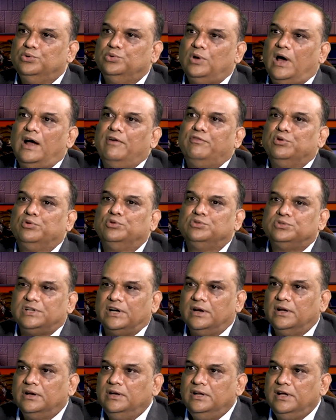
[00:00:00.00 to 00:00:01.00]
have to
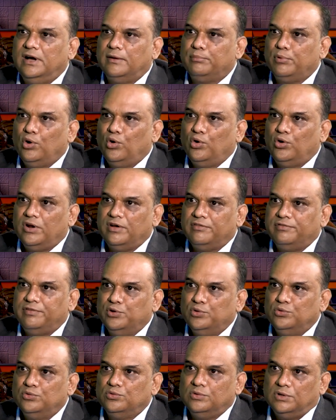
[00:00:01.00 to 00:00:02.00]
suddenly upload a
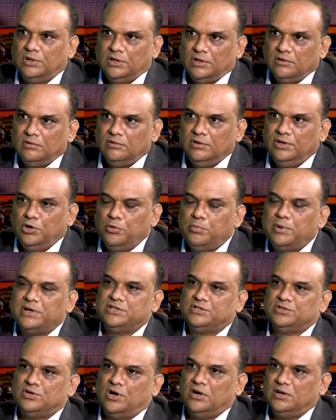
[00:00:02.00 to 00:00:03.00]
few
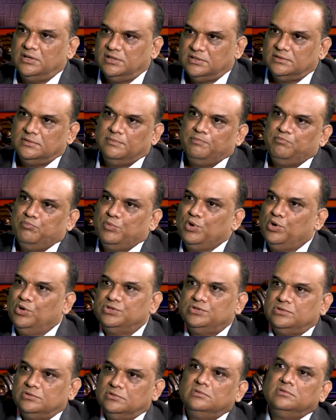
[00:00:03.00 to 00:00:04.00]
purchase orders
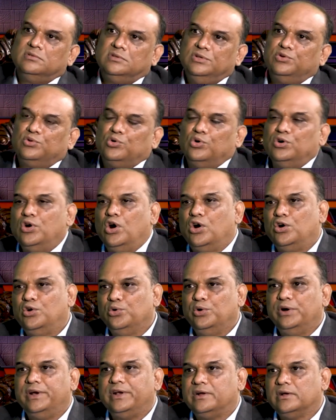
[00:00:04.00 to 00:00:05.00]
because you could not
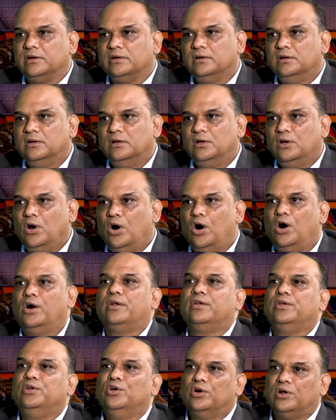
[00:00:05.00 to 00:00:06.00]
do it,
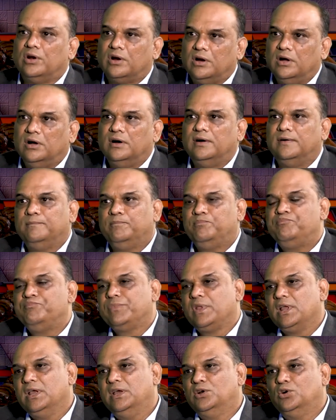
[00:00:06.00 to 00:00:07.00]
or your
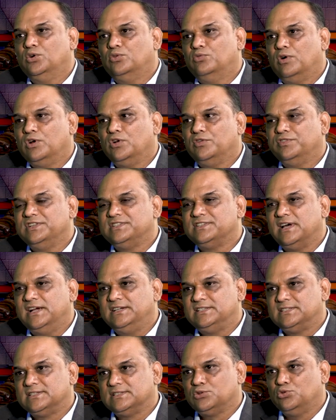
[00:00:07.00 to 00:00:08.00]
one of the
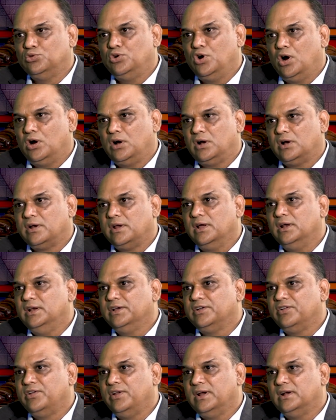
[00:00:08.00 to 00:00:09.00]
sites could not really
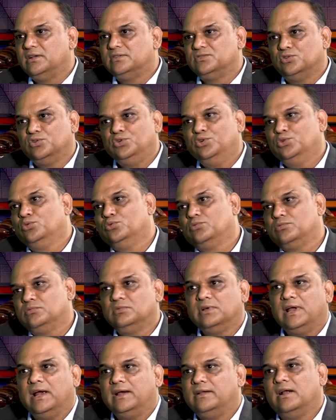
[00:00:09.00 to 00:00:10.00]
create. So you
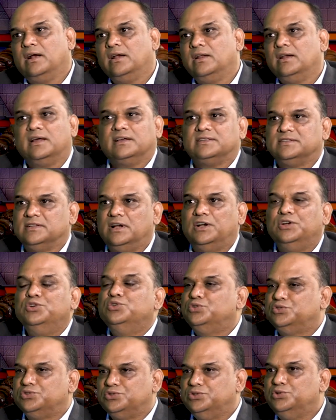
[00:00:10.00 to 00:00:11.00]
get that in Excel and
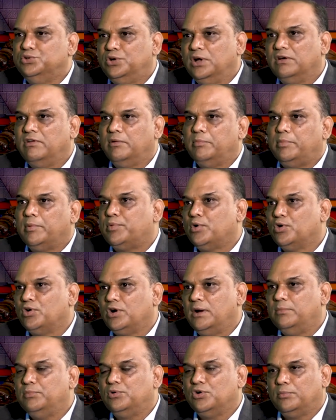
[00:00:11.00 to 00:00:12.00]
you develop a
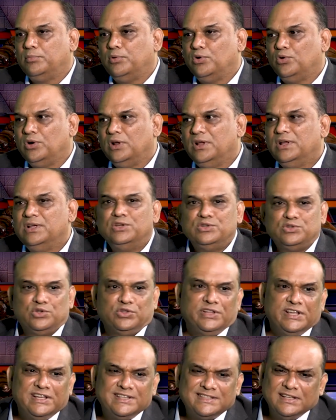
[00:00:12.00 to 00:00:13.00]
program to upload. So
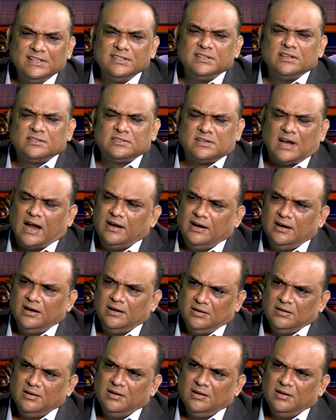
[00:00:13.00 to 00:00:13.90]
these things are standard,